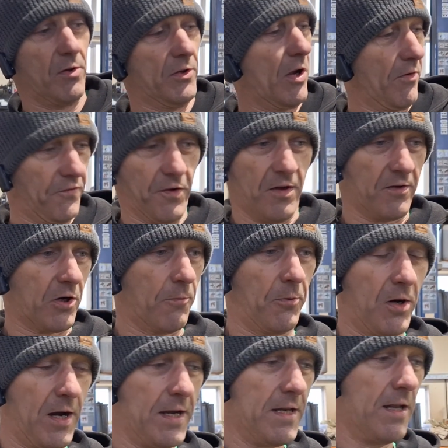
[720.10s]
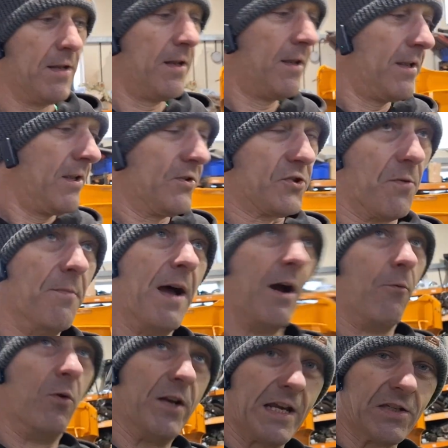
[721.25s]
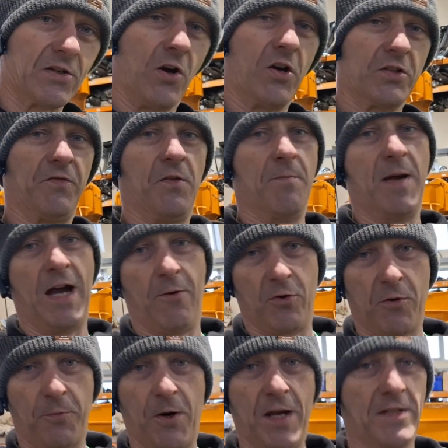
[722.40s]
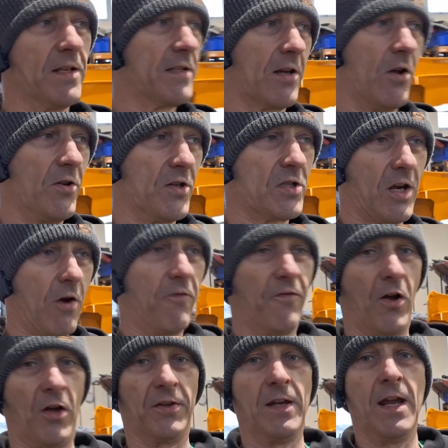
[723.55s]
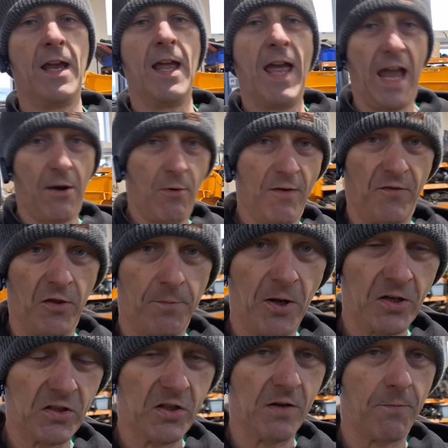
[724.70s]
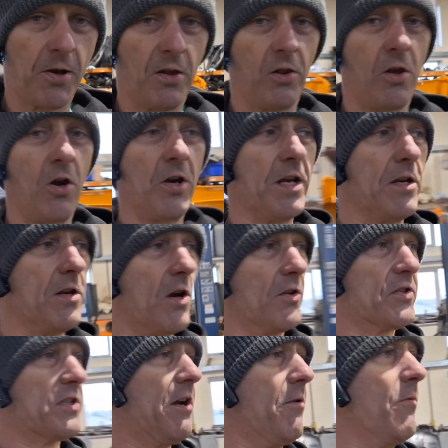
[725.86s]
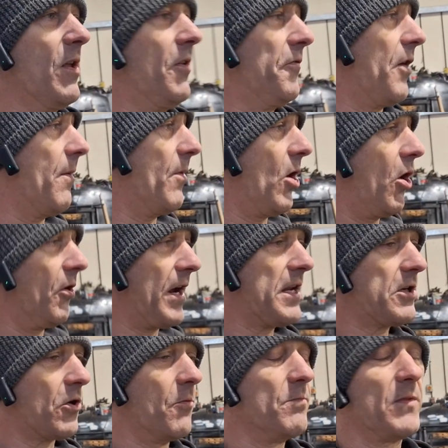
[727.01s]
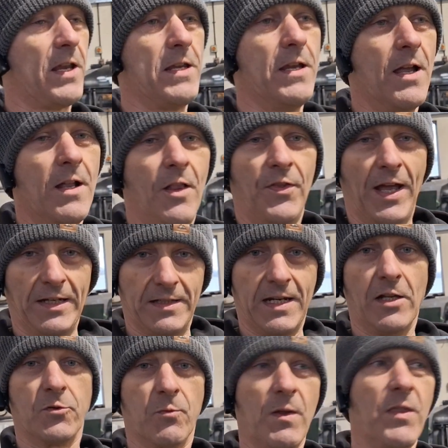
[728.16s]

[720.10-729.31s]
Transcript: will not fit a Capri. Some Mark 1 Escorts fit Mark 1 Capris and so on and so forth. However, the person you're purloining your steering wheel from, or a company that deals